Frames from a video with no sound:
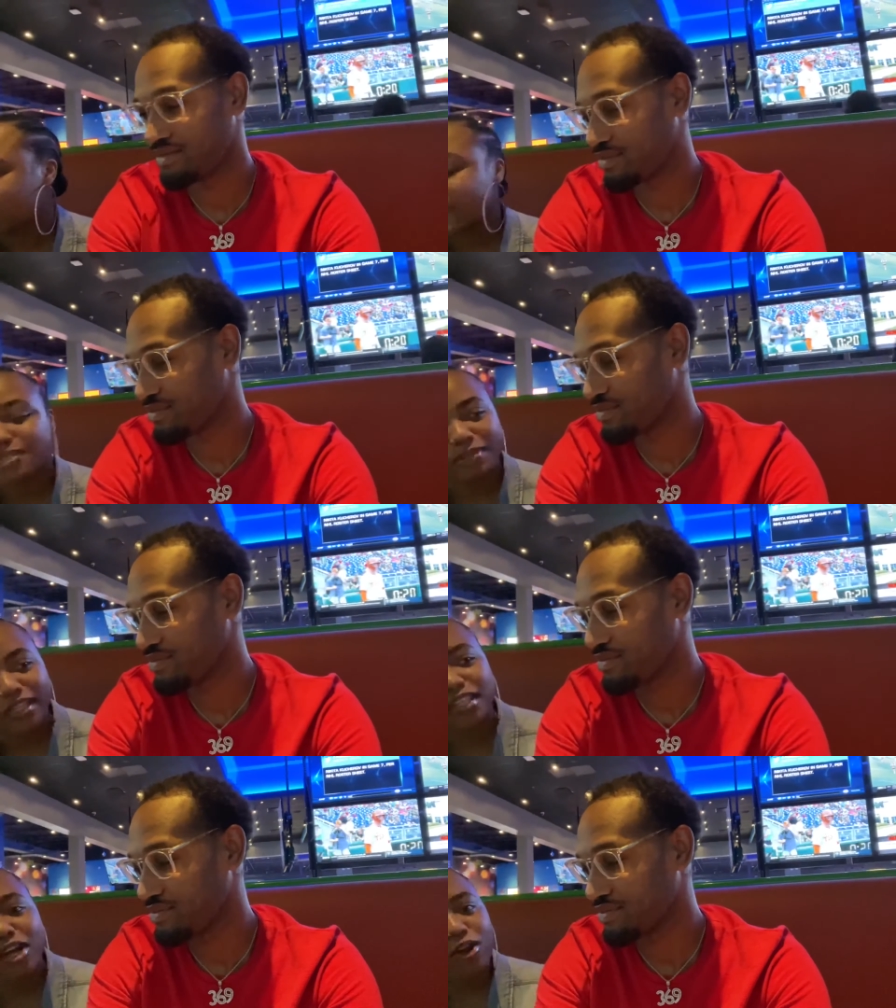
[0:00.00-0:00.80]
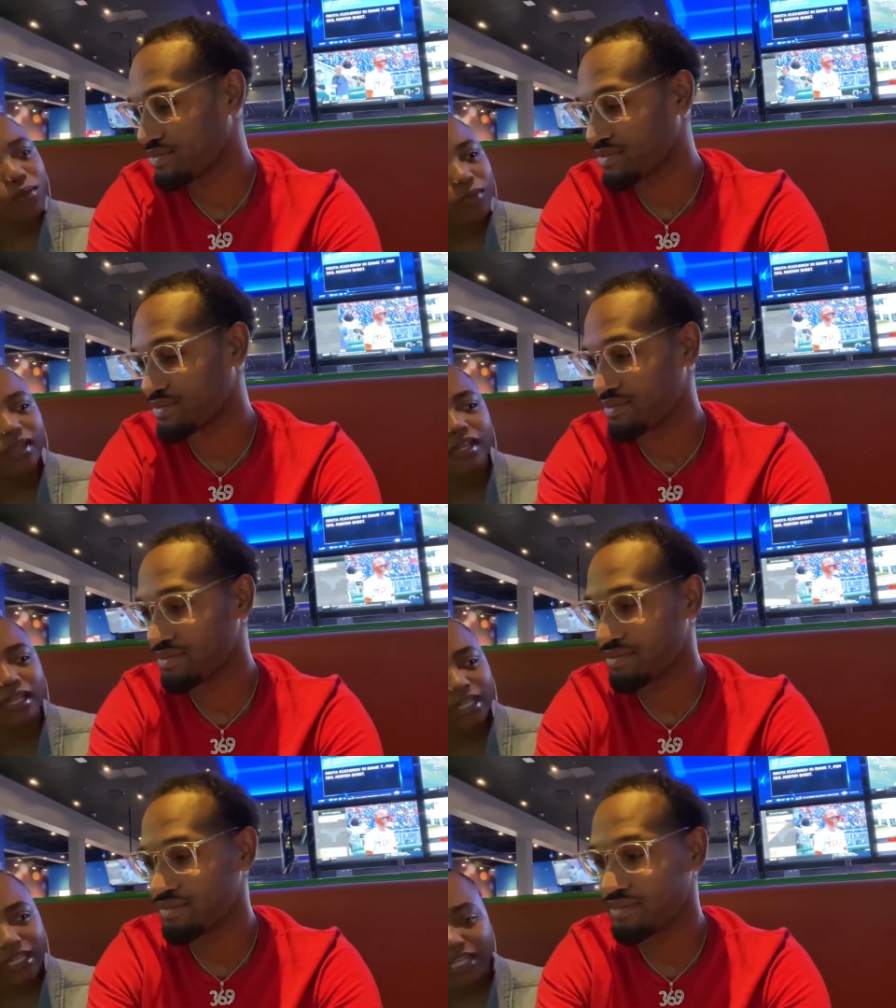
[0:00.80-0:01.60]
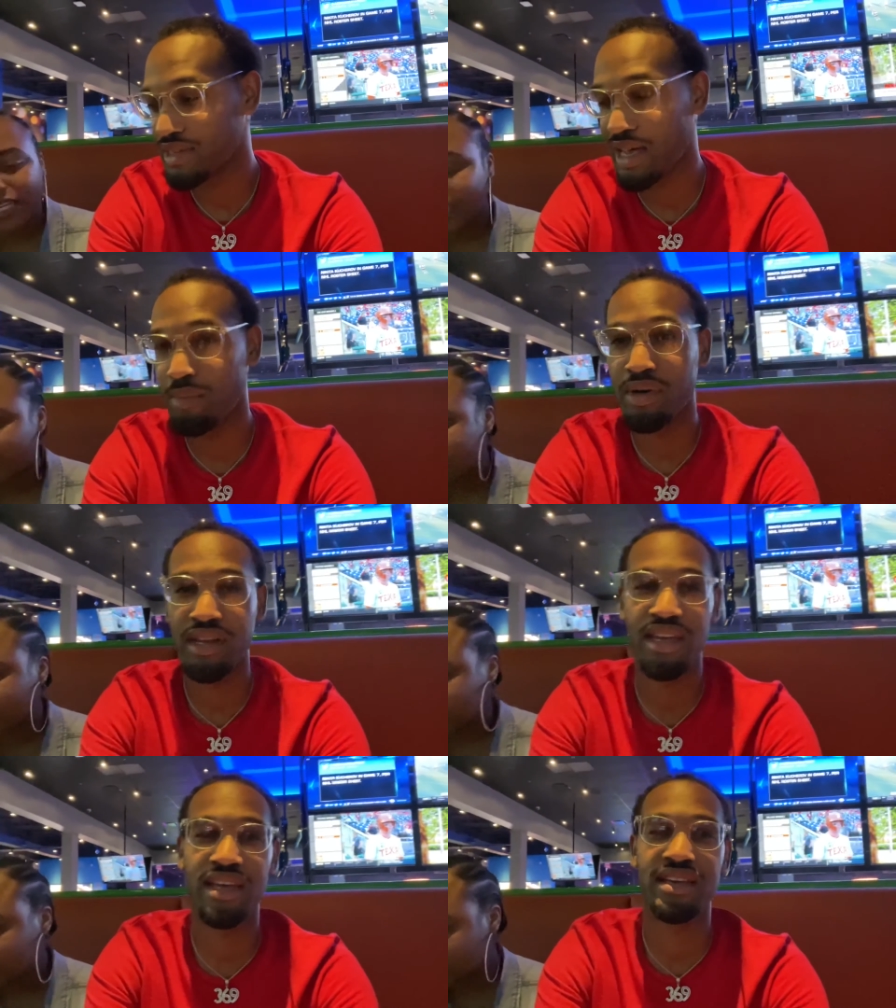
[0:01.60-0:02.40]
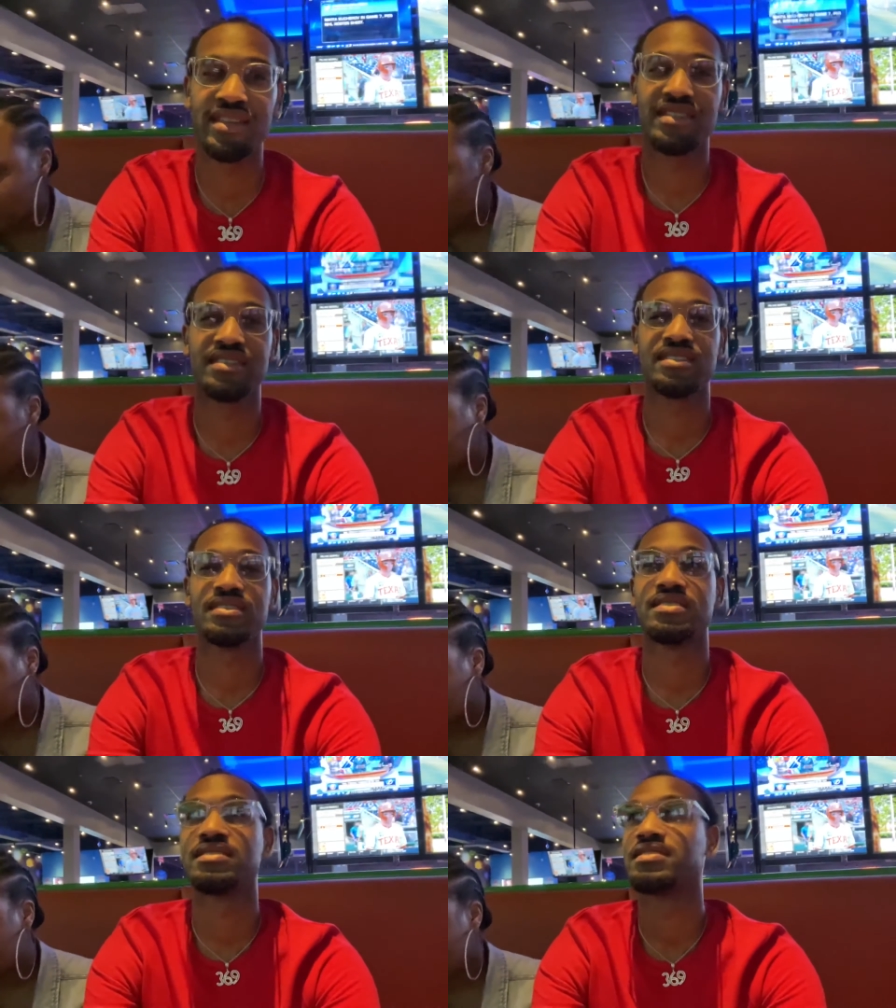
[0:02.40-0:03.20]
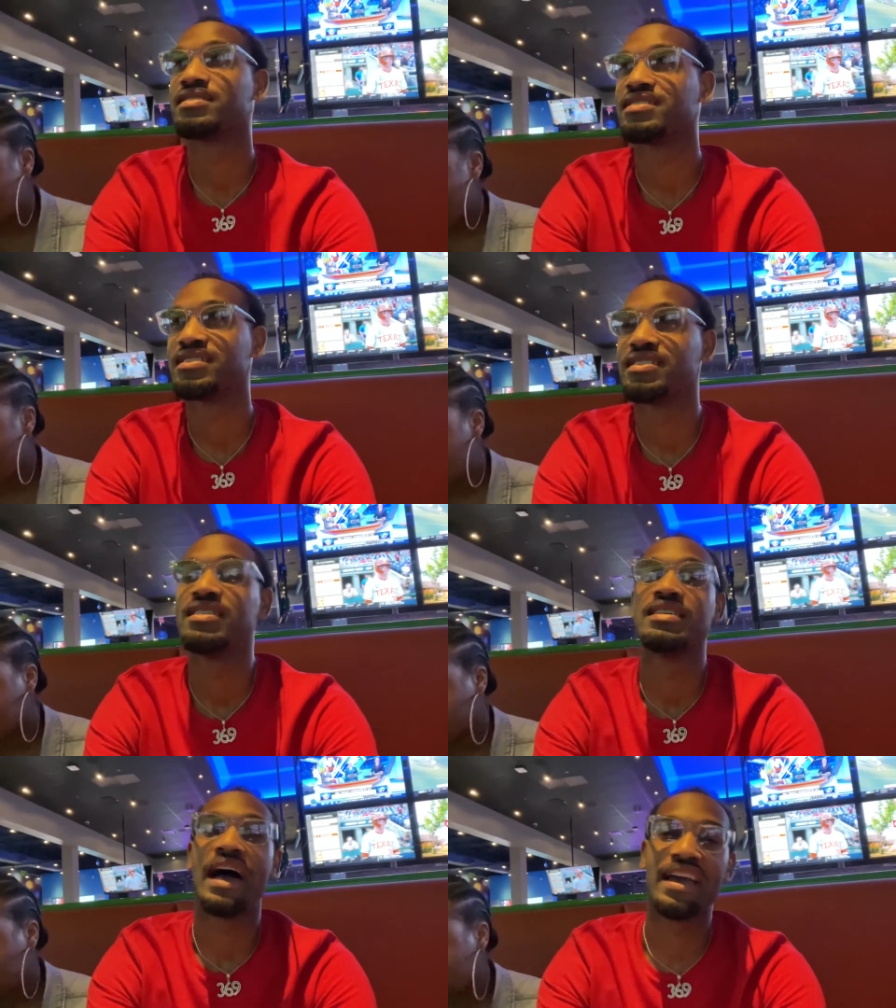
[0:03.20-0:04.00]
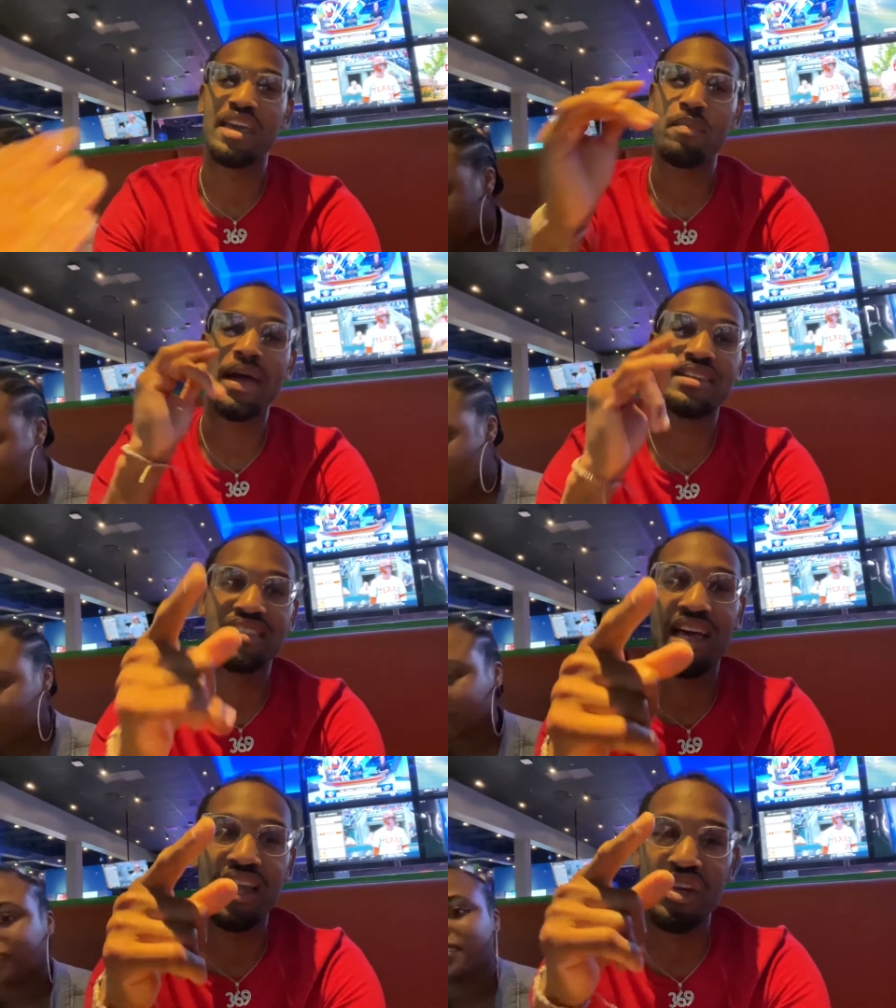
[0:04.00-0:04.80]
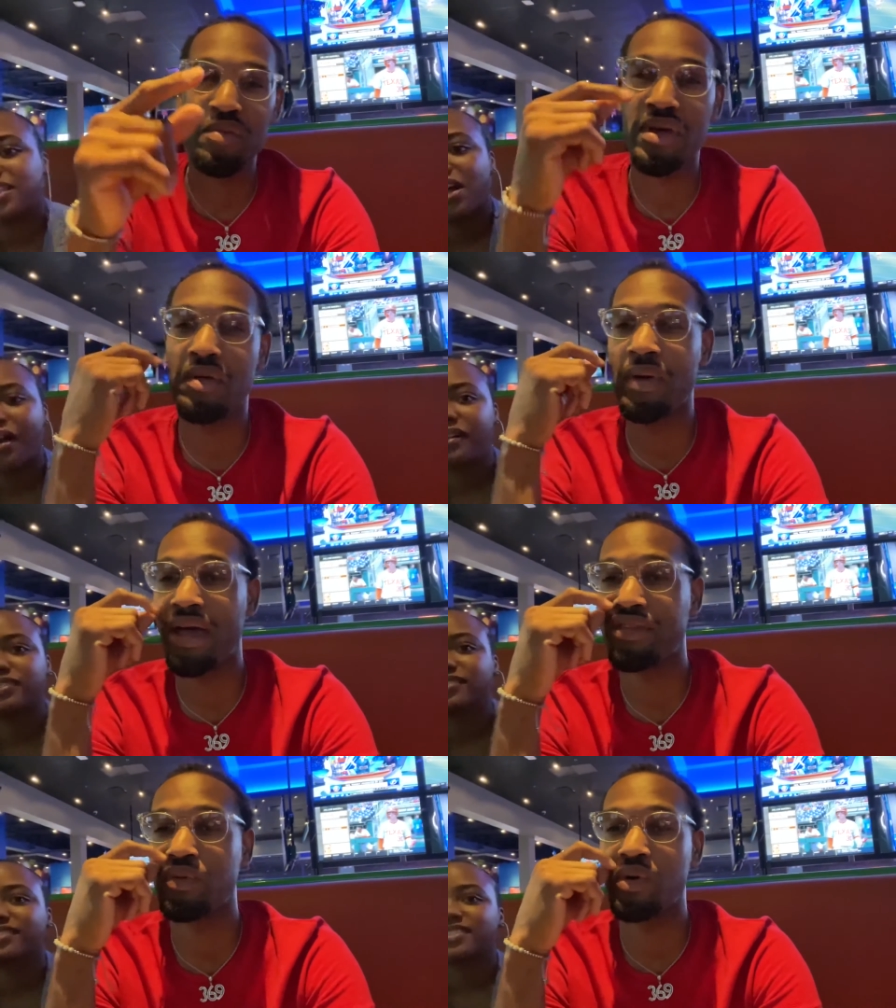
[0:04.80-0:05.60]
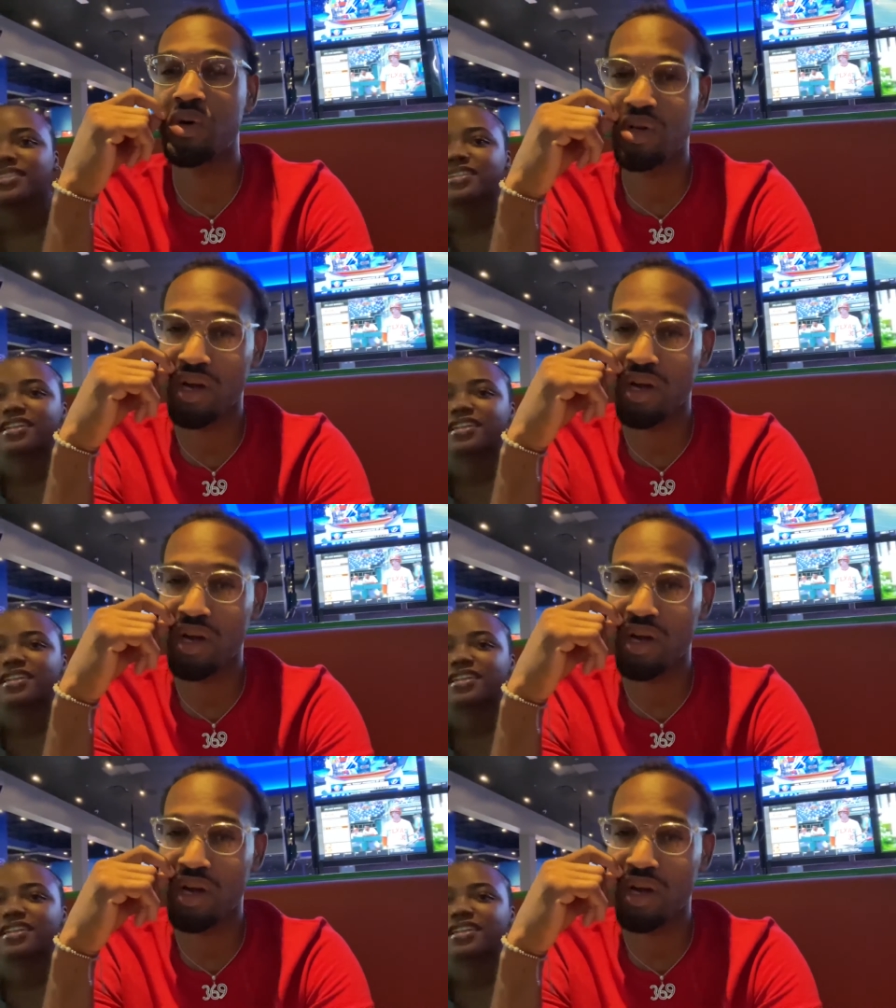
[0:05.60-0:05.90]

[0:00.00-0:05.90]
It's been a long week. I bet it has. I'll get back to y'all in a minute, man, after we order